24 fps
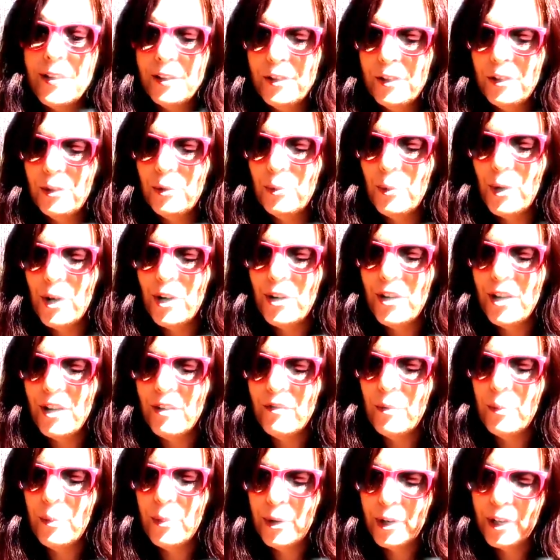this is worthy
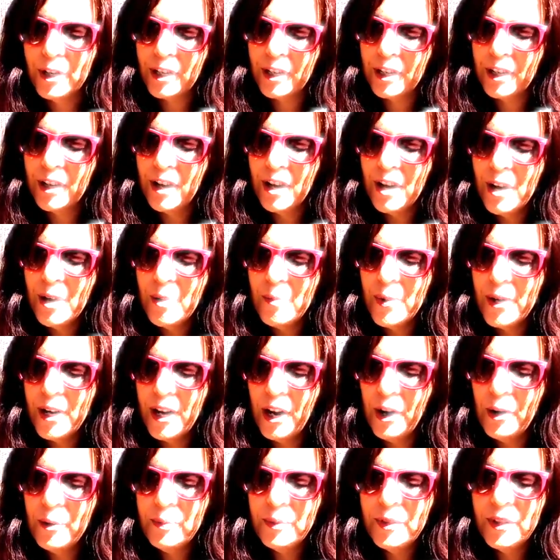of a book, but I
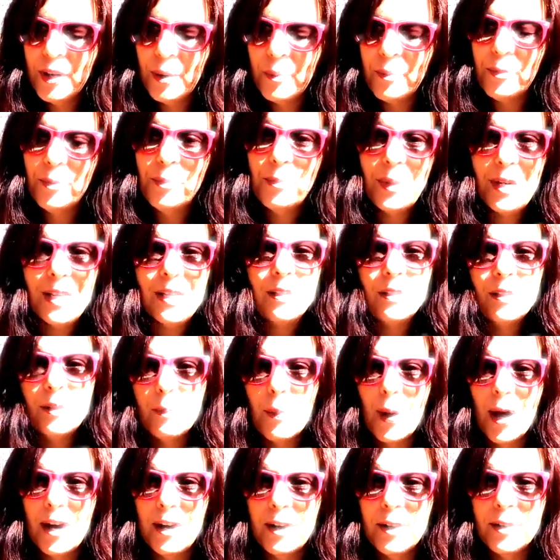hope some will be
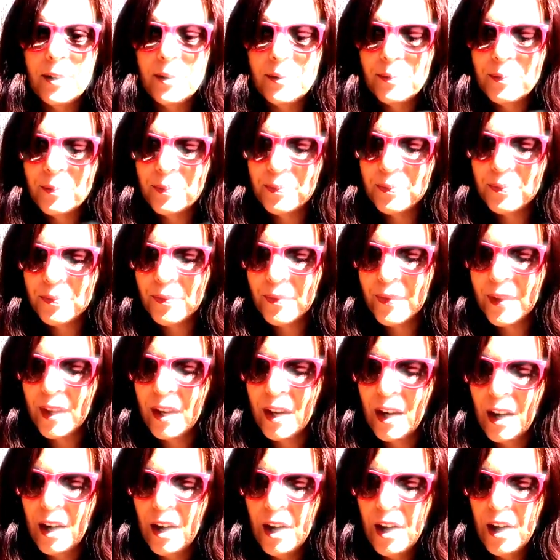inspired.
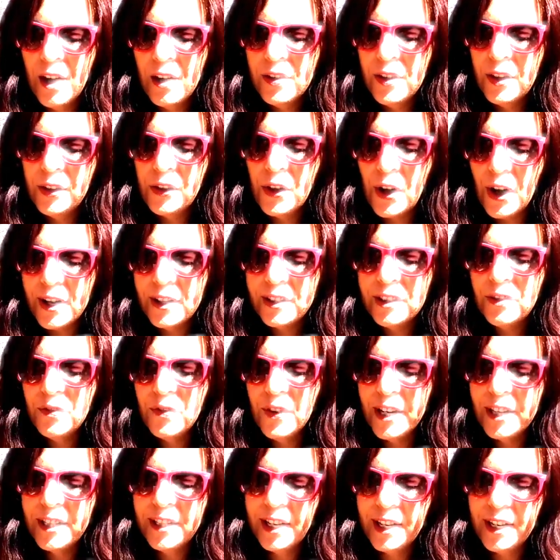The loss of
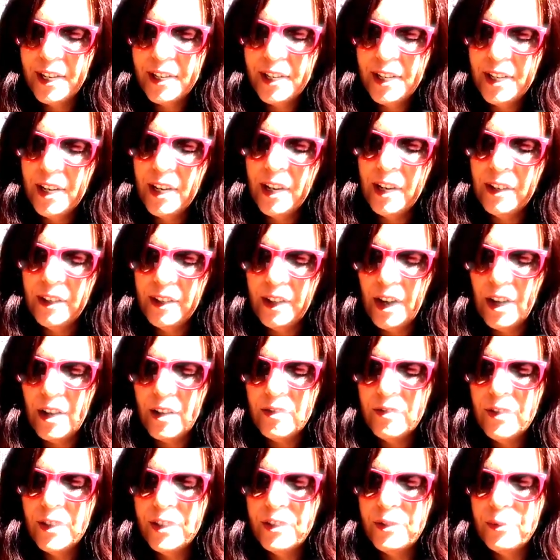identity and
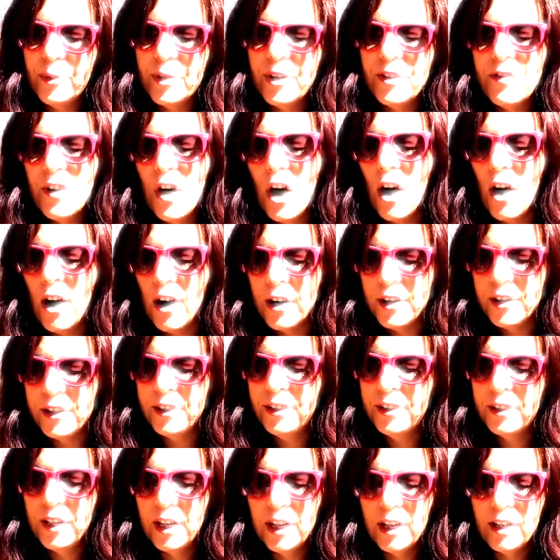love is one of the
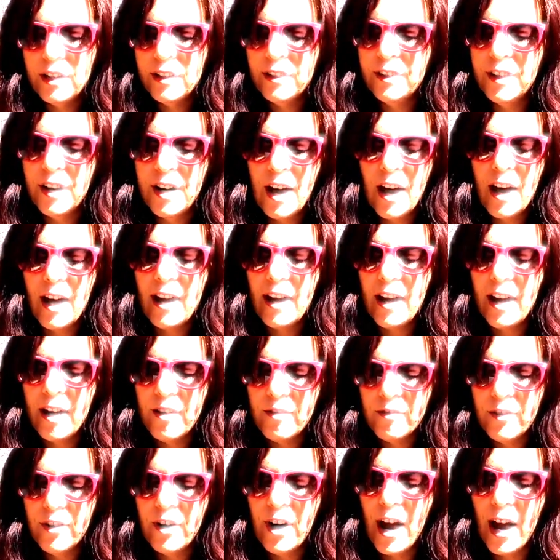hardest things that I
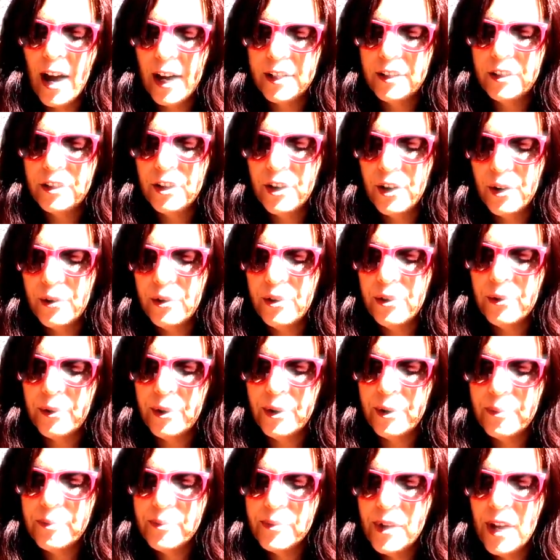ever had to go
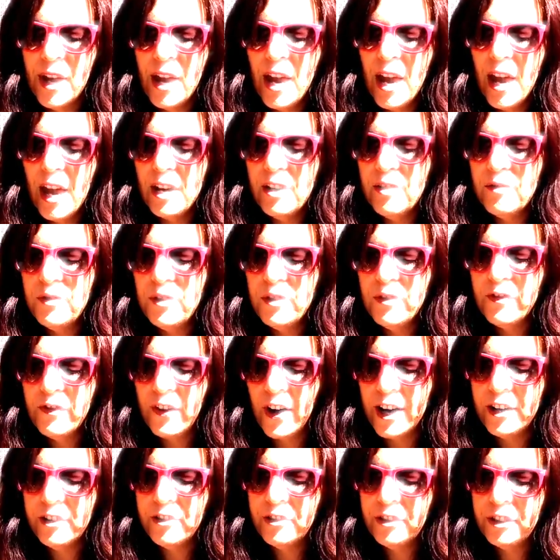through. And if you
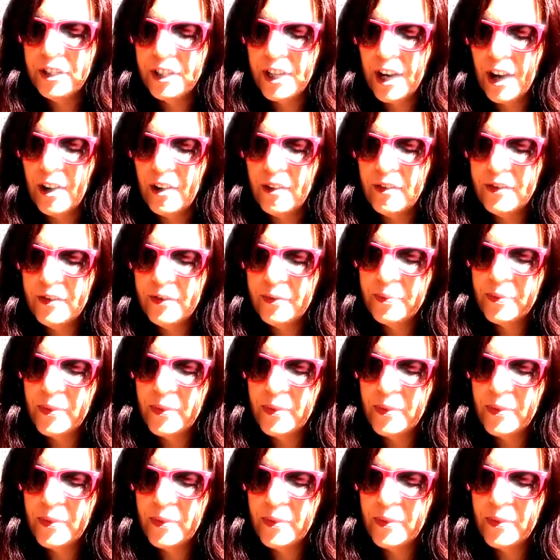find yourself